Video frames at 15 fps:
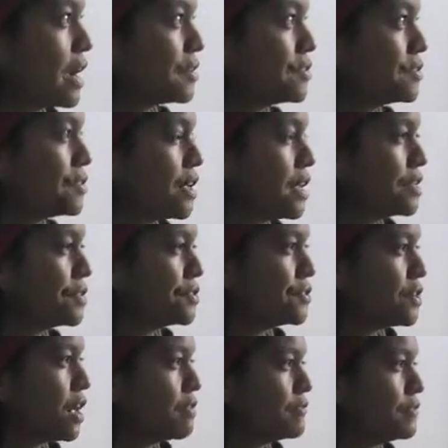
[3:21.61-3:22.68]
is
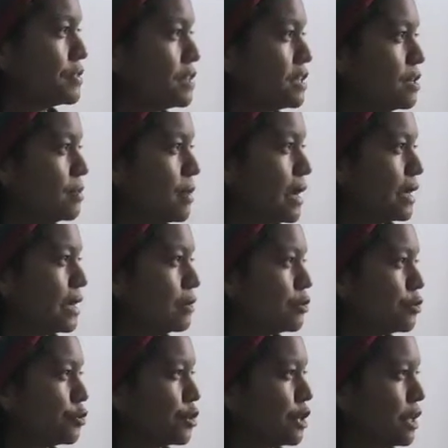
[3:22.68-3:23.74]
really it's really really, really
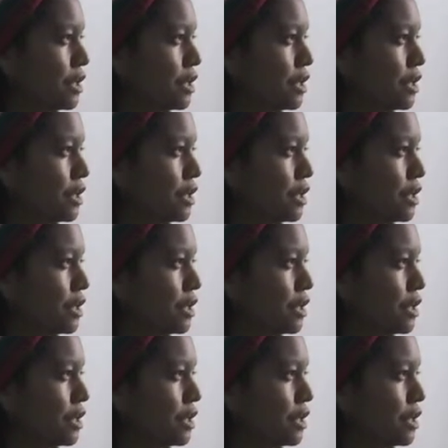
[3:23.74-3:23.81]
great